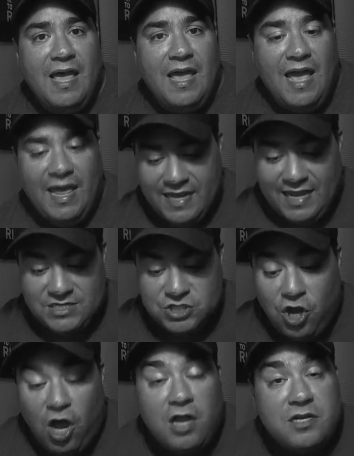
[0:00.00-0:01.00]
And I
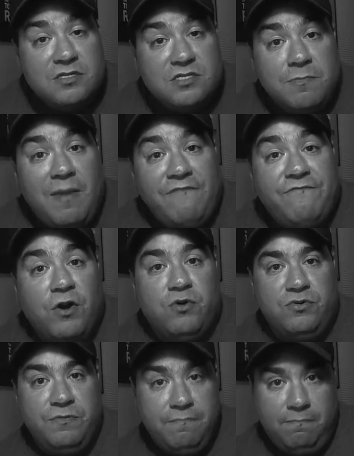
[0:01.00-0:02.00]
talk to my
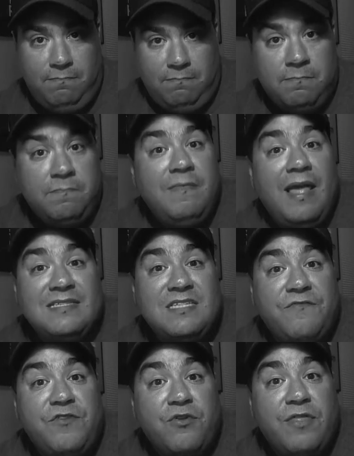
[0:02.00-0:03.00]
phone as
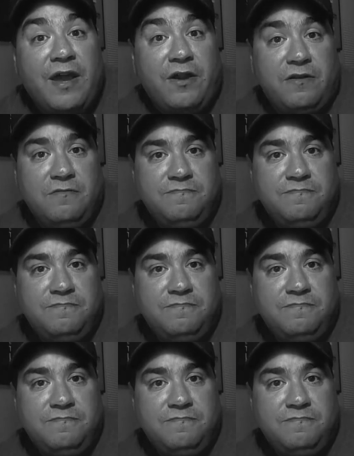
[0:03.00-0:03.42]
if you're there.